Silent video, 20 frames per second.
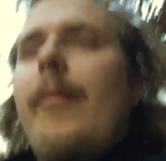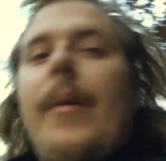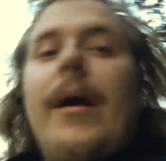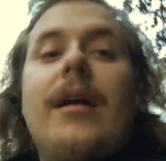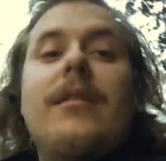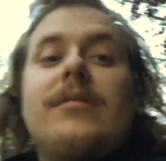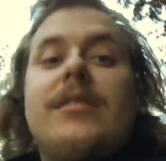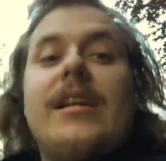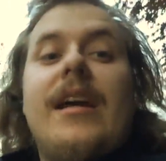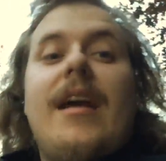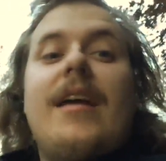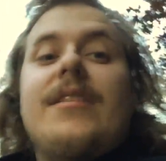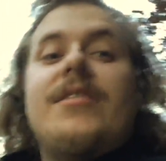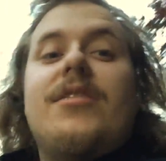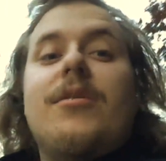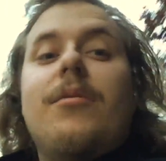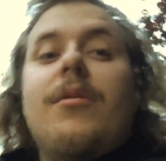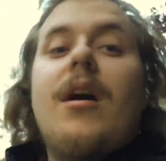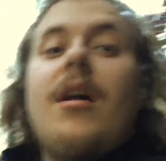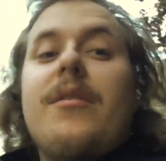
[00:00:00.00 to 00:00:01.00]
about to head
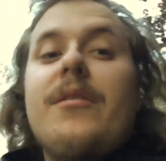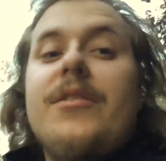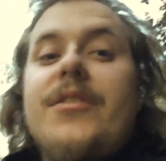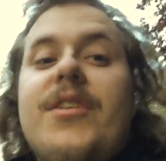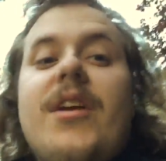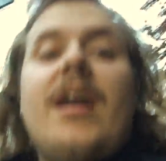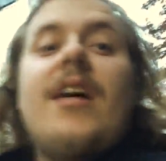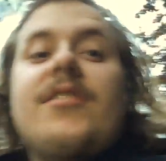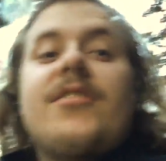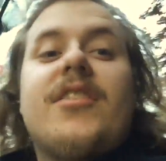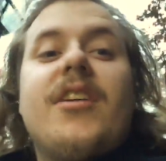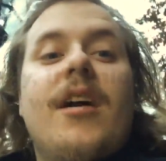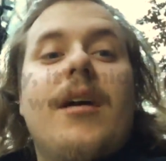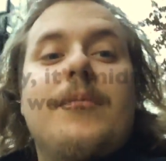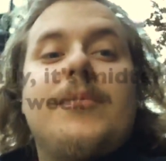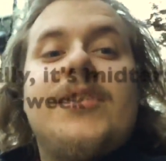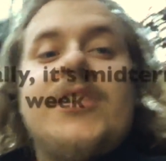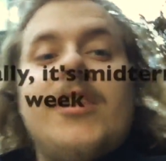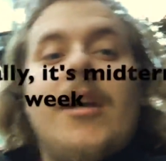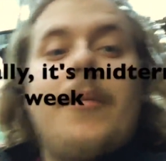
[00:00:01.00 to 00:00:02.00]
to another jazz
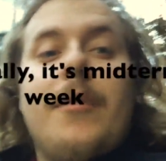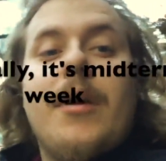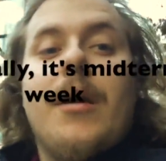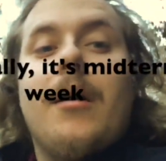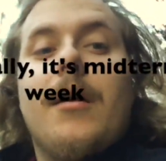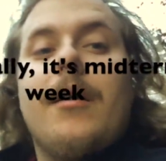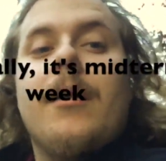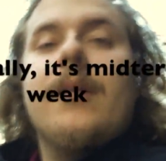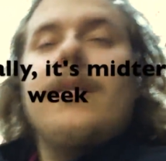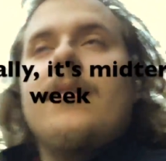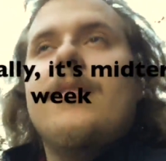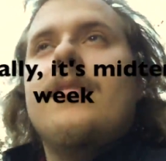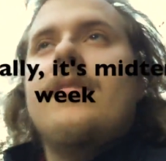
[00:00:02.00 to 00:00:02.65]
comp seminar.